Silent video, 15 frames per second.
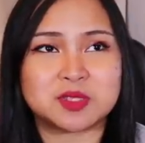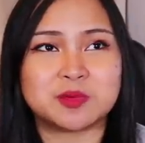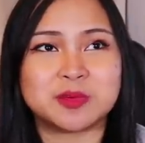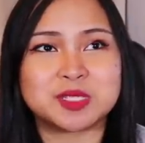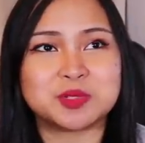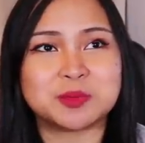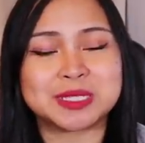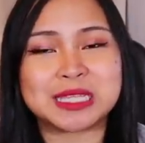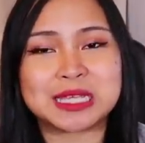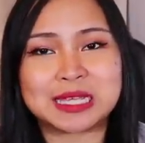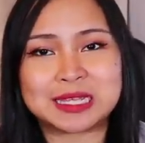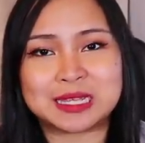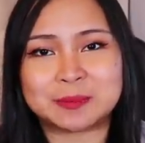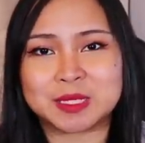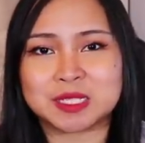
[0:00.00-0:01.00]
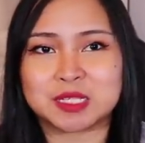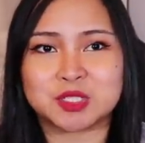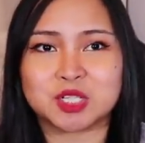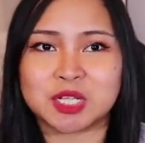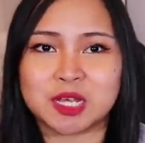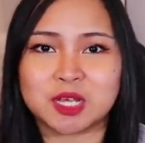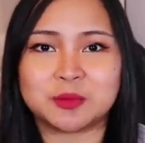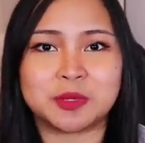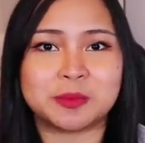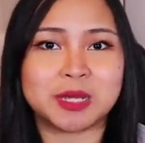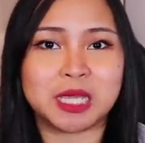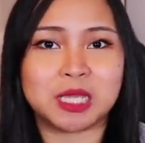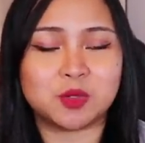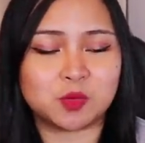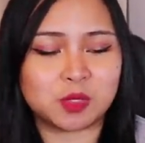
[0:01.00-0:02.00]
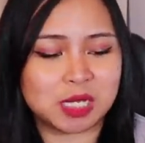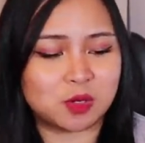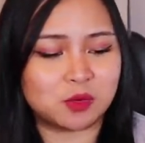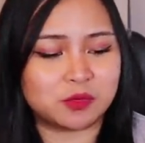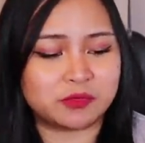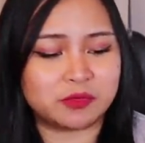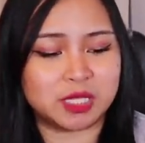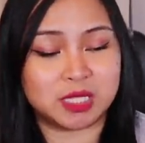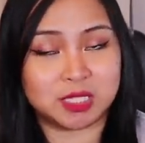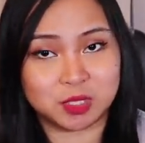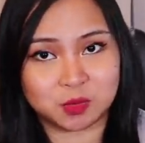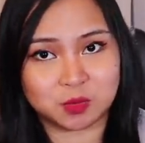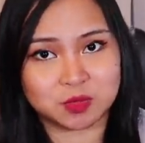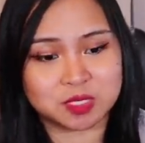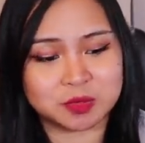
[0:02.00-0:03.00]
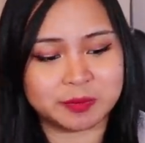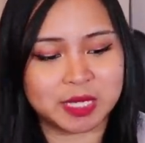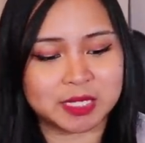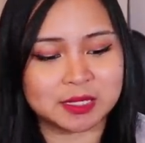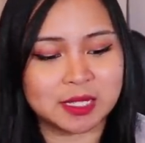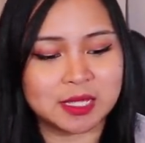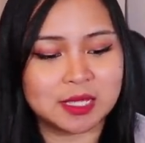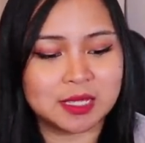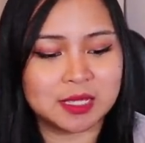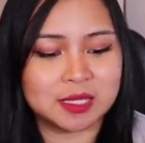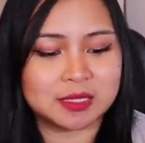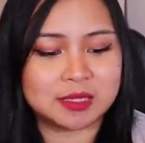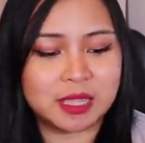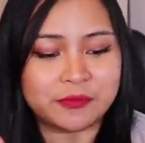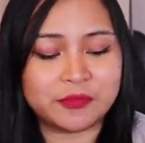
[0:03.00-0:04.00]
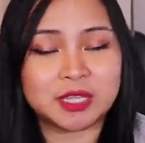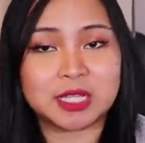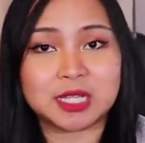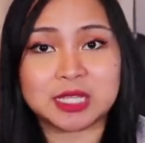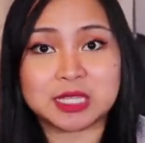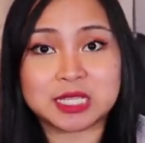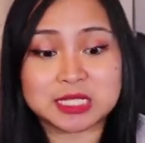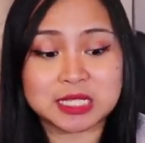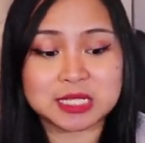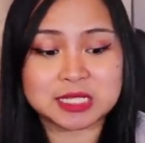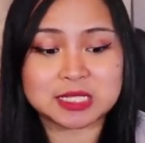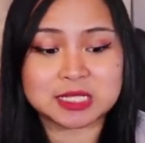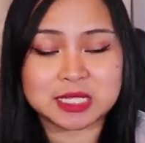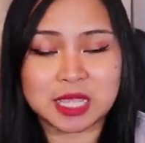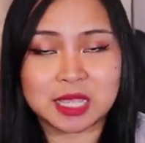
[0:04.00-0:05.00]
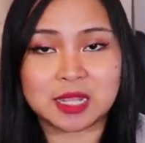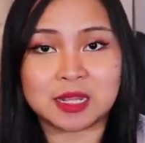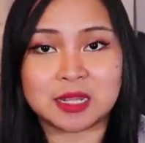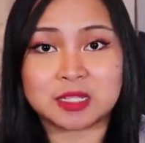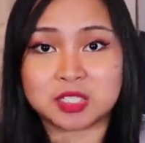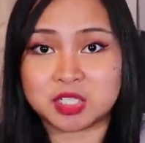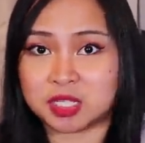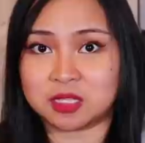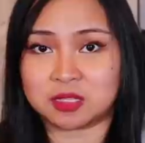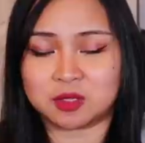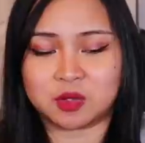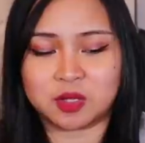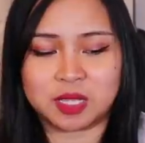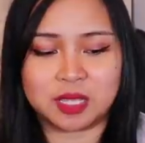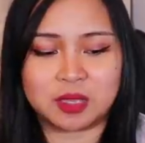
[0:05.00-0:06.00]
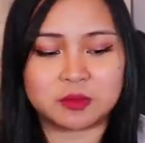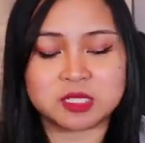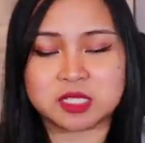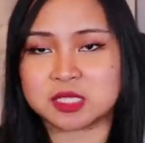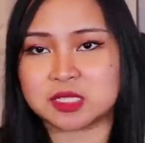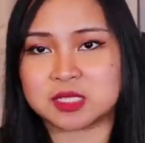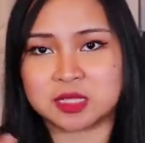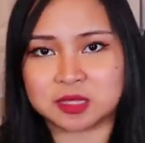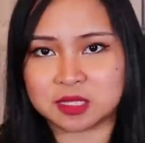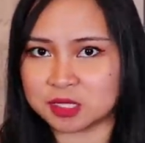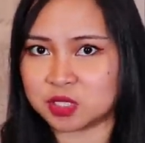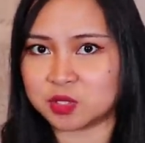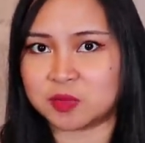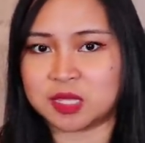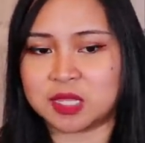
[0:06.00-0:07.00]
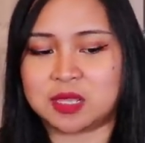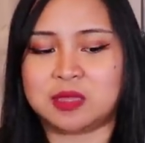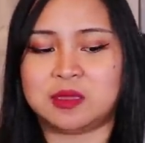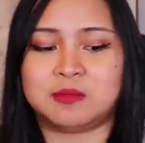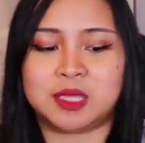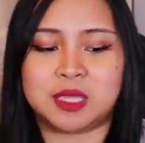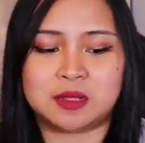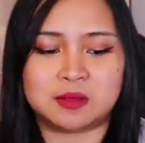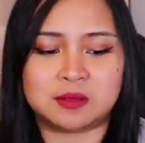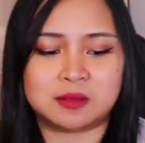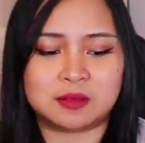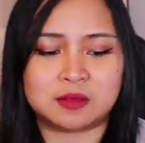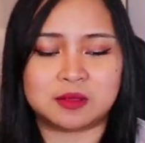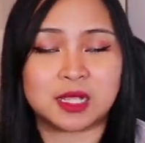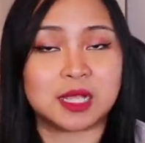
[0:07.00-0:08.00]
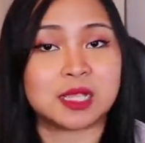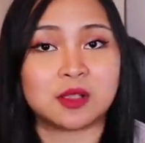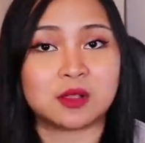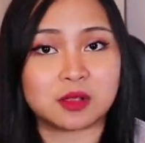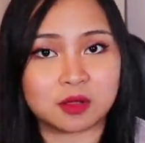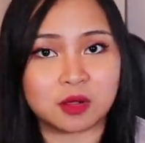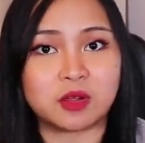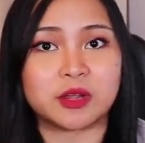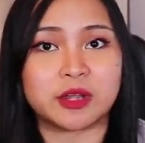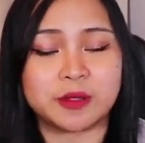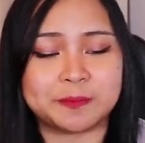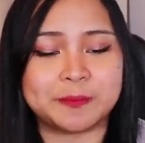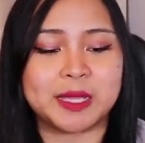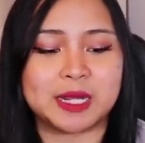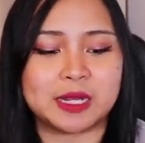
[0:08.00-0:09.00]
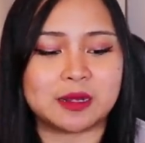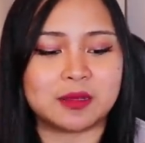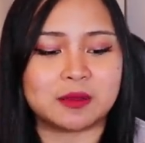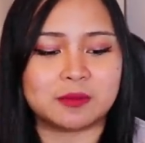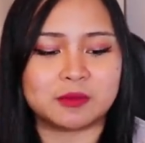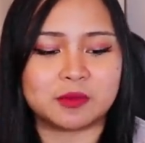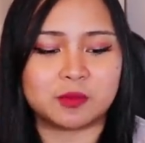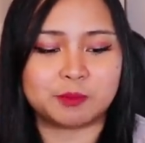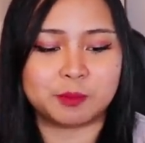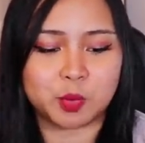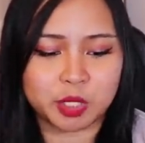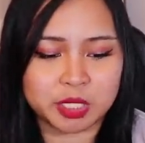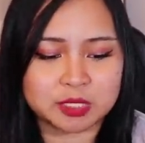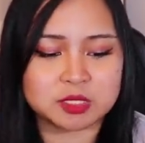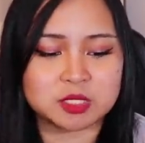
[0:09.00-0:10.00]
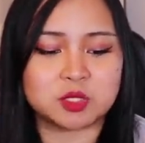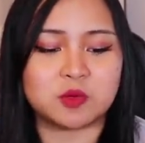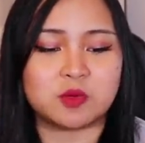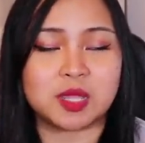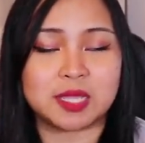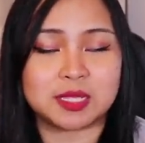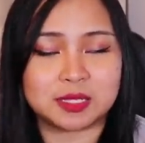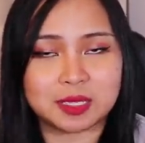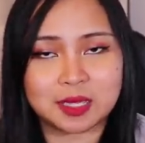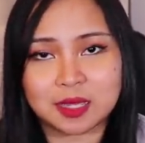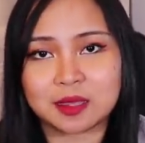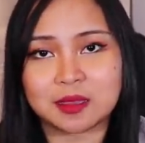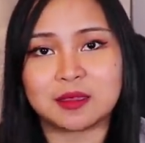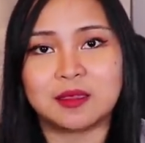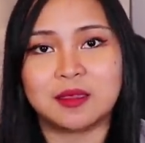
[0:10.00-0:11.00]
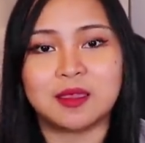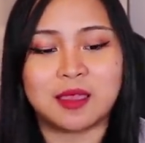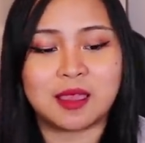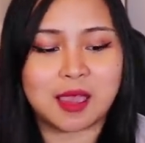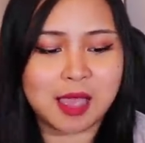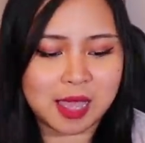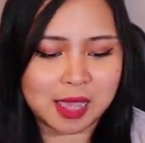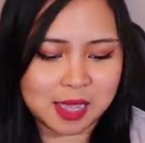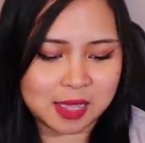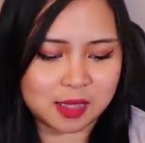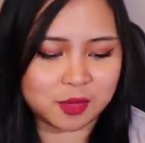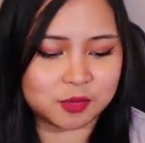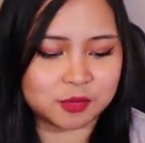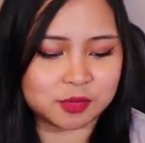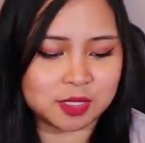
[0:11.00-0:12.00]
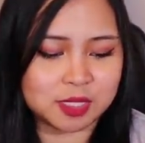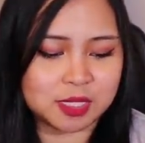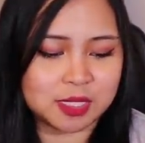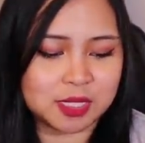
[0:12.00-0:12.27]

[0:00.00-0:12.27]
So, medyo matagal na pasan siya na kayo may mga inuna kong videos. But, definitely, this is still legit. Okay? I was just in touch with him and nag-earn pa rin ng points yung kanyang account.